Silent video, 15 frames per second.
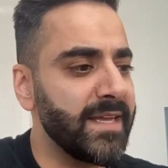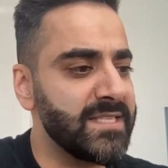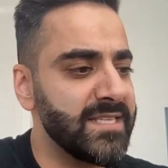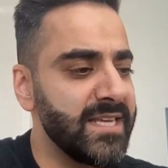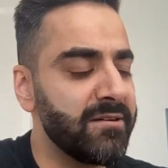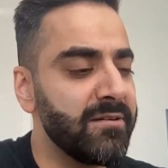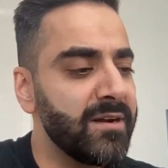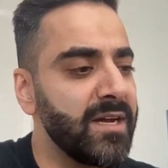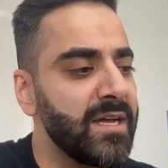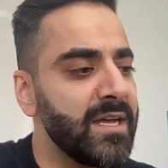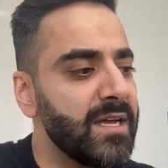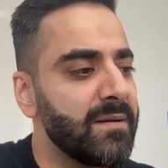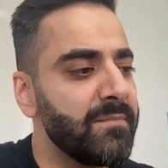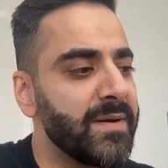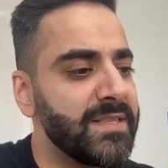etc.
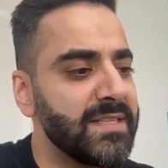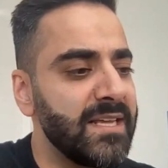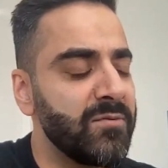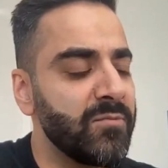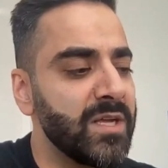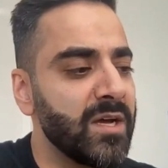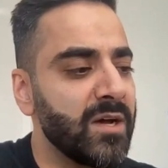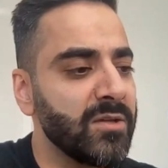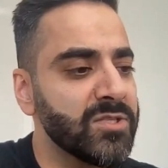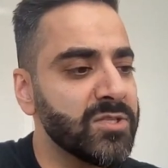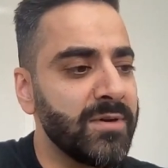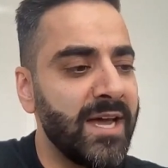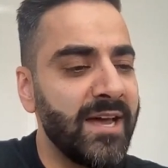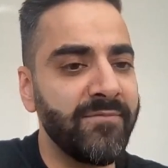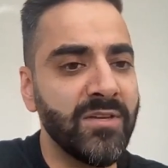But then we
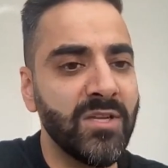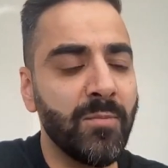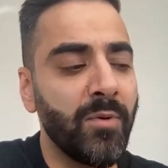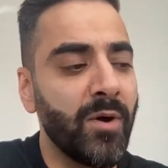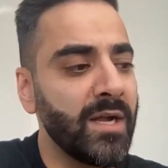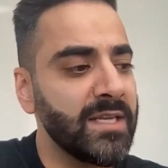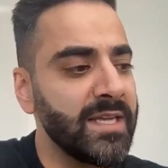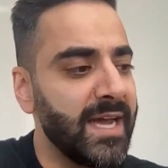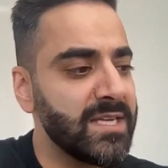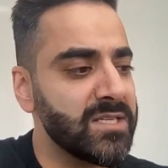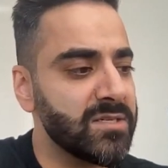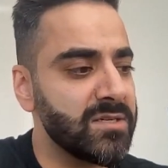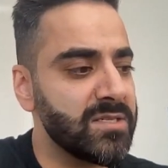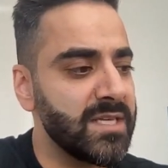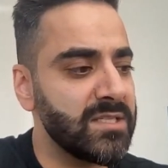also have
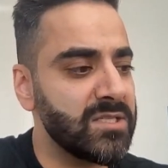podcasters